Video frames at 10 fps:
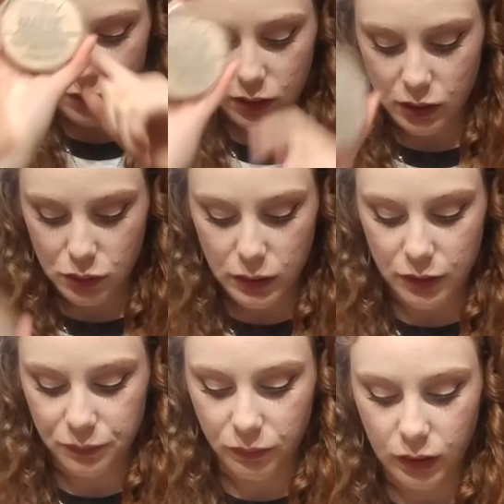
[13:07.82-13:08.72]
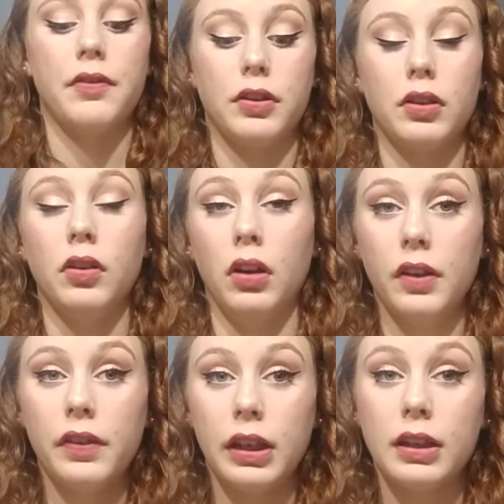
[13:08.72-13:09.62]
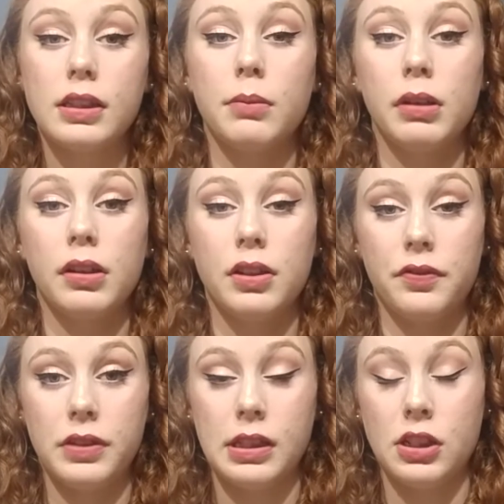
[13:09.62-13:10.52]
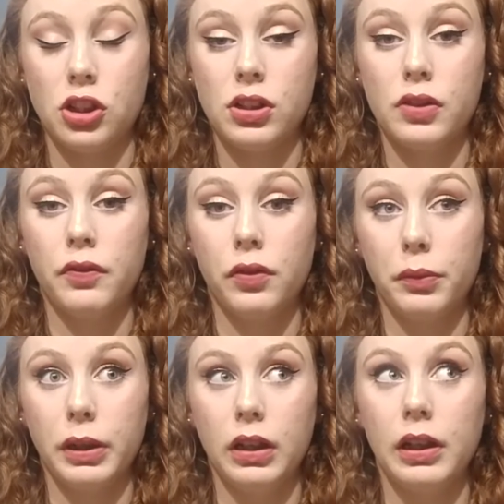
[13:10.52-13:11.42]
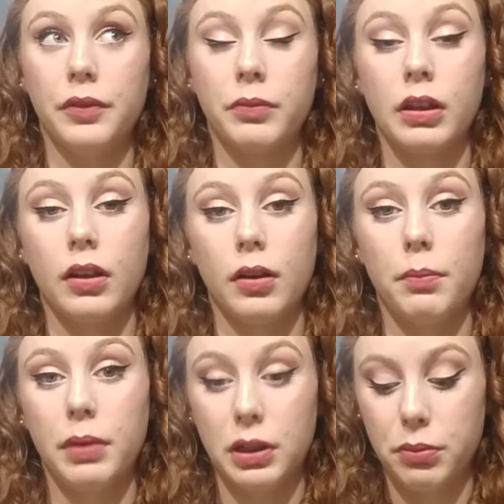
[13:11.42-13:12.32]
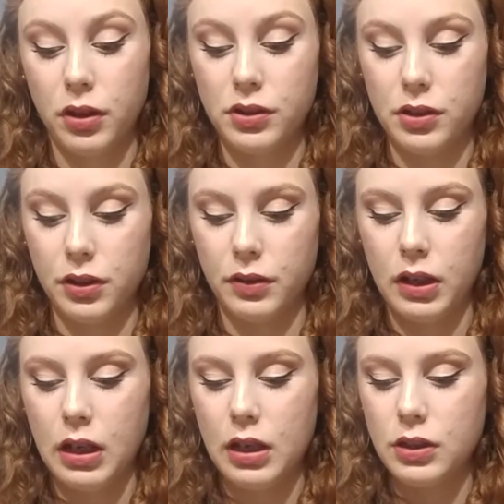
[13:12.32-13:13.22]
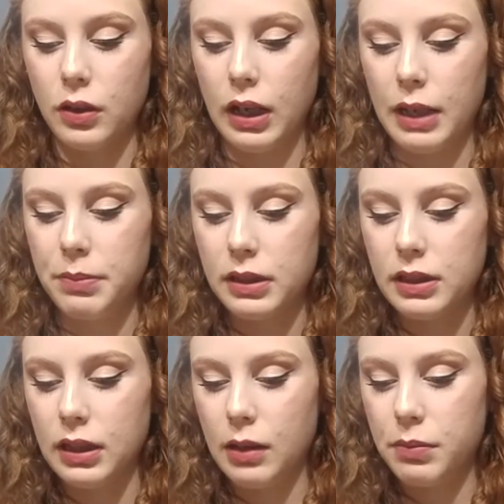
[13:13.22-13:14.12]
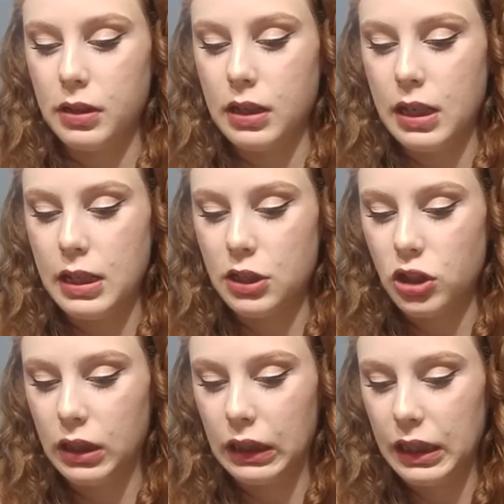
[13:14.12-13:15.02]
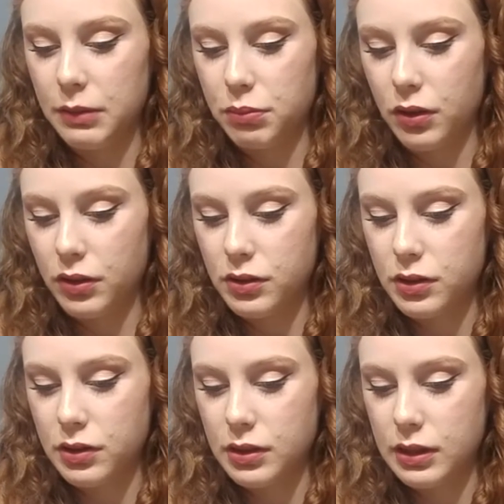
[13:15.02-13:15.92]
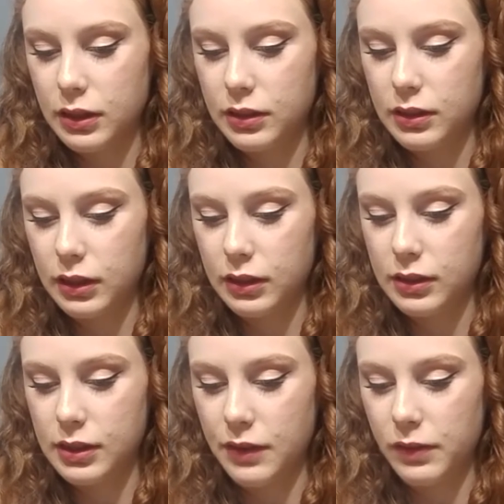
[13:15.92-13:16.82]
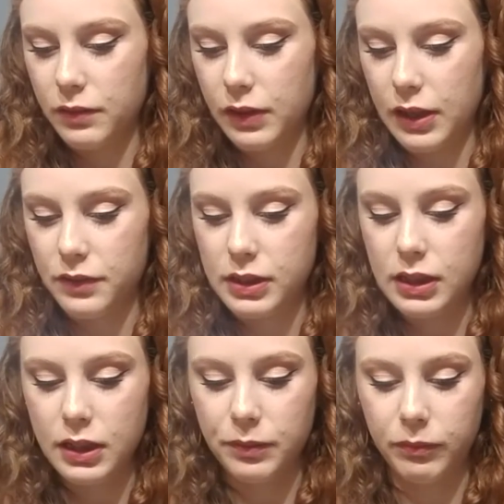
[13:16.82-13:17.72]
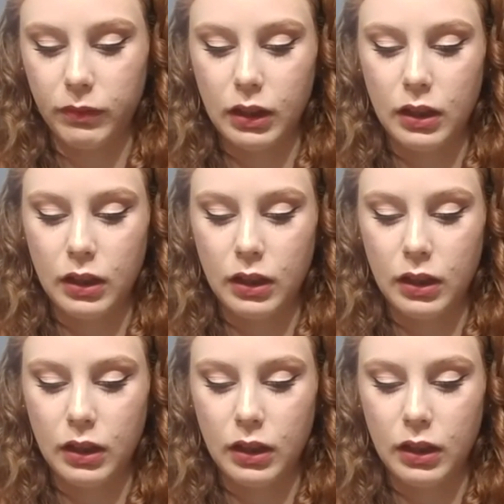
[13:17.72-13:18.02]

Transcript: product as well. I've heard a lot of things about the Physicians Formula Butter Bronzer, so I picked it up in the shade Light Bronzer 6675C,